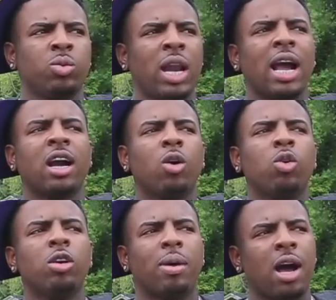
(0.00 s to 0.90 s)
when I
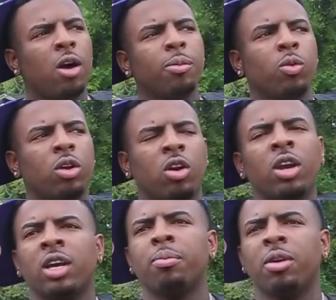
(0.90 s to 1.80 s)
go up, I don't be want no
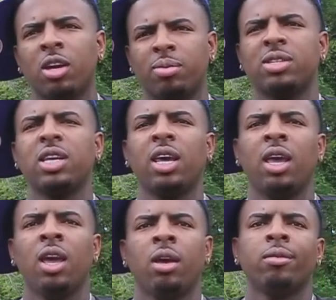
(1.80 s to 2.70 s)
nigga to be able to say,
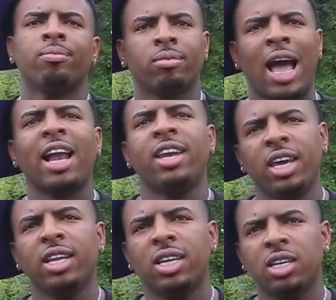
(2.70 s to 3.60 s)
say I
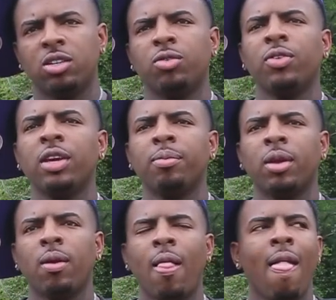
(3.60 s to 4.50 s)
did this, you feel me?
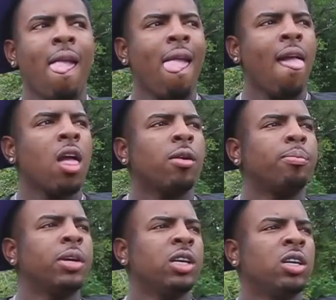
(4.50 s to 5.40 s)
Right, right,
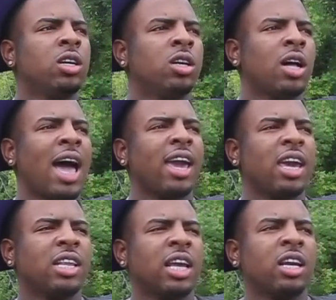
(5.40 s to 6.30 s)
right. But uh I
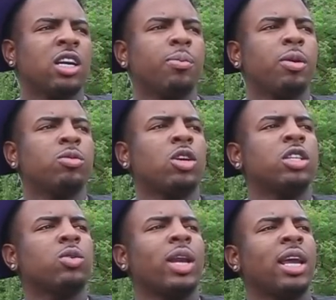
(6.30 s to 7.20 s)
had hit that nigga up, he was on
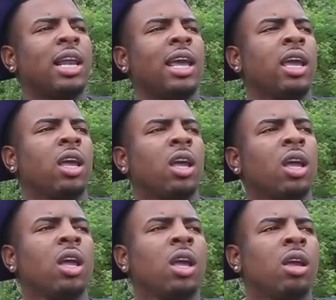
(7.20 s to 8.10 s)
his way to LA.
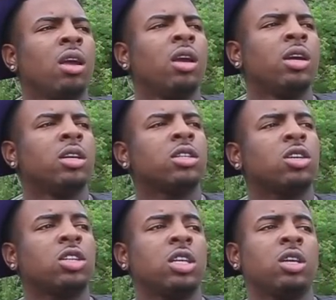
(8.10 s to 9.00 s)

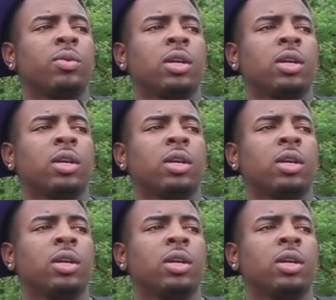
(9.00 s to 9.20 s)
So shit